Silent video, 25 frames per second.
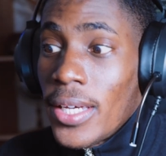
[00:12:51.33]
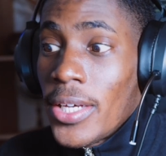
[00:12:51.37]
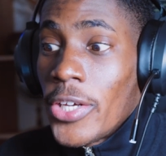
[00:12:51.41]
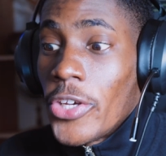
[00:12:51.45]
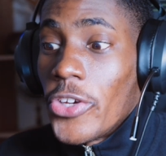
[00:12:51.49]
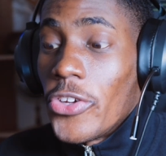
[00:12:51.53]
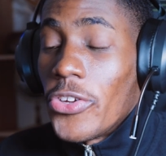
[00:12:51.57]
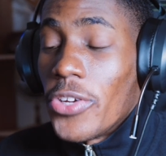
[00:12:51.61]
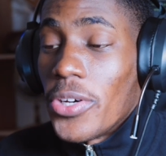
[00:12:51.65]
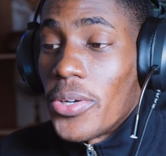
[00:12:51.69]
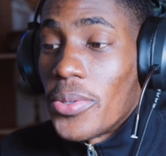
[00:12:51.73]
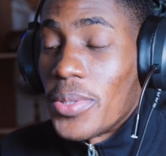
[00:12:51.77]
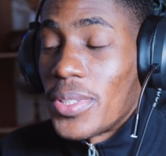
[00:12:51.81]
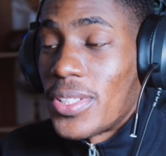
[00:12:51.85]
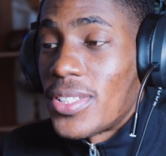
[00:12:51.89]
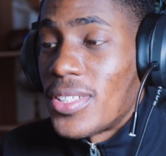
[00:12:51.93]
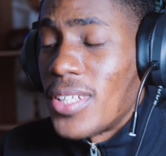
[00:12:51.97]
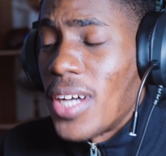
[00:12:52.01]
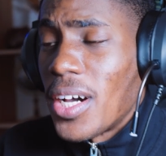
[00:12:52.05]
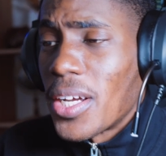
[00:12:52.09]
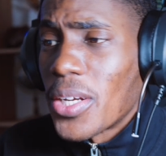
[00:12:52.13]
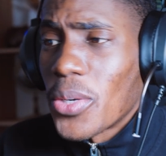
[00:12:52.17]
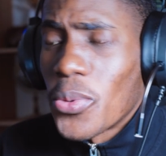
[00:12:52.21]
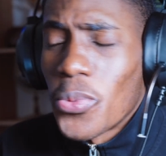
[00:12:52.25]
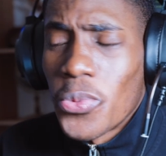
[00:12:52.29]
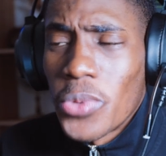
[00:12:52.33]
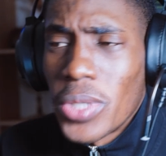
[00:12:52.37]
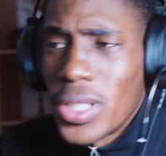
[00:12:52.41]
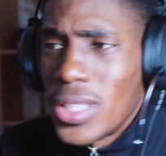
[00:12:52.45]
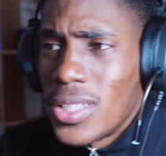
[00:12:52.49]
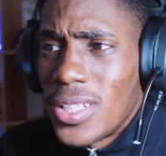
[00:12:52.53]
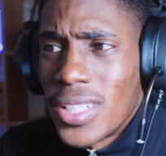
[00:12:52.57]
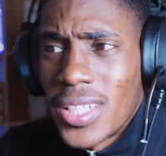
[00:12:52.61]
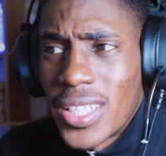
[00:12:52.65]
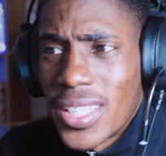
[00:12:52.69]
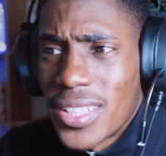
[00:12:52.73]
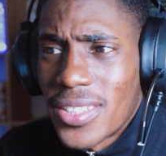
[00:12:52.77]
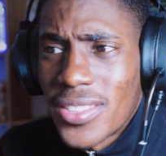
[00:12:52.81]
It's not a we
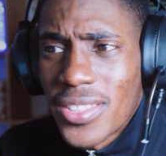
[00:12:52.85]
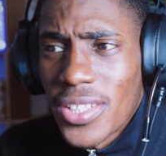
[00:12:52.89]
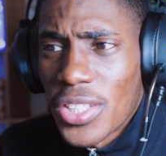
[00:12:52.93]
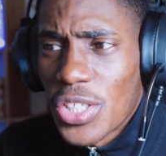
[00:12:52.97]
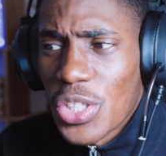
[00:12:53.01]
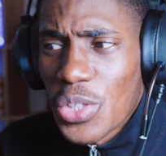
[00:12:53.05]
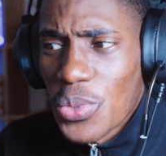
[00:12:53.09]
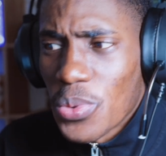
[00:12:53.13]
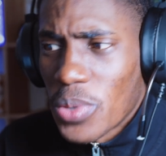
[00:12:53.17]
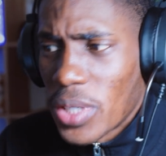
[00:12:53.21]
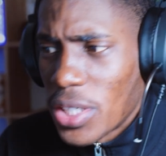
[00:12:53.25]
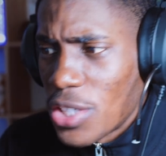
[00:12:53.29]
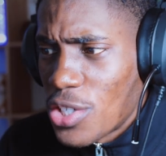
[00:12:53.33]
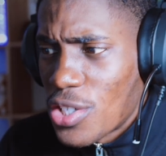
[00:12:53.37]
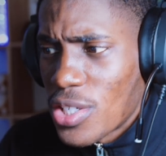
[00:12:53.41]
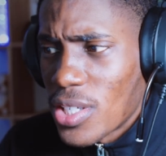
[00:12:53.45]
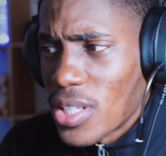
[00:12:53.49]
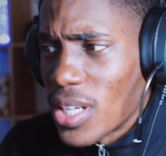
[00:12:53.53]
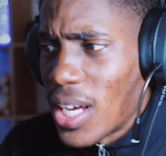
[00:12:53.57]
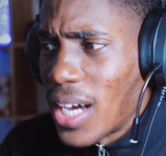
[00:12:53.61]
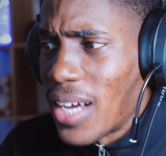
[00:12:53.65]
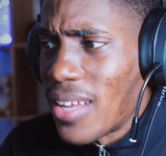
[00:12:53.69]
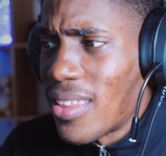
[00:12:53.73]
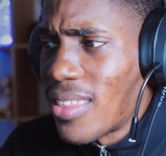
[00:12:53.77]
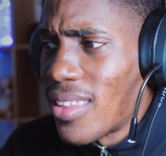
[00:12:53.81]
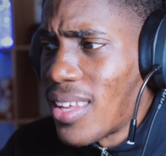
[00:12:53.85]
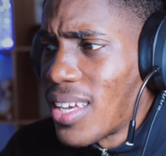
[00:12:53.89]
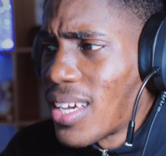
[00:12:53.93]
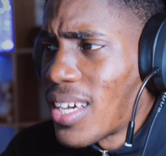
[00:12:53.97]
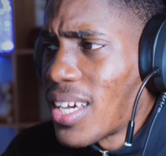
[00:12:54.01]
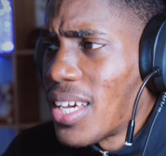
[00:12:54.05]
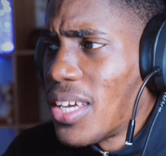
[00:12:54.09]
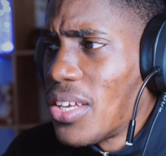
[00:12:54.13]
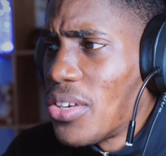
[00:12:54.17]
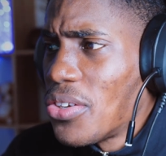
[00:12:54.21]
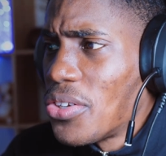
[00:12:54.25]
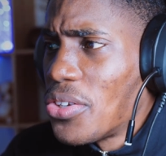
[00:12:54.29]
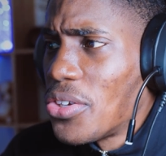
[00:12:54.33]
did it situation. I think
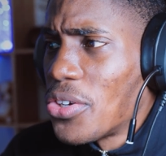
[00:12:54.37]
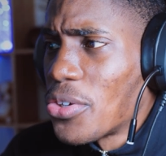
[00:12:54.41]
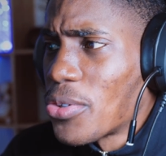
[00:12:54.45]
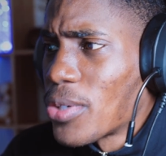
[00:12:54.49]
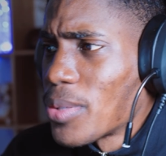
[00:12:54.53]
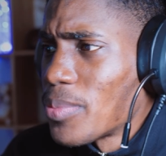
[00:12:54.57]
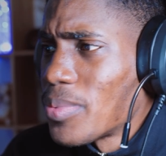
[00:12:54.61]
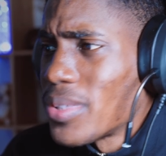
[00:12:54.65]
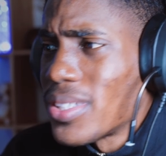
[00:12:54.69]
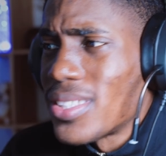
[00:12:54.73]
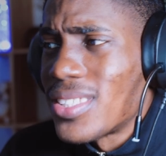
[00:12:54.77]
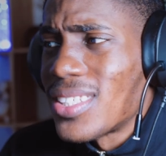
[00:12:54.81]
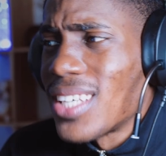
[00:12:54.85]
in Europe,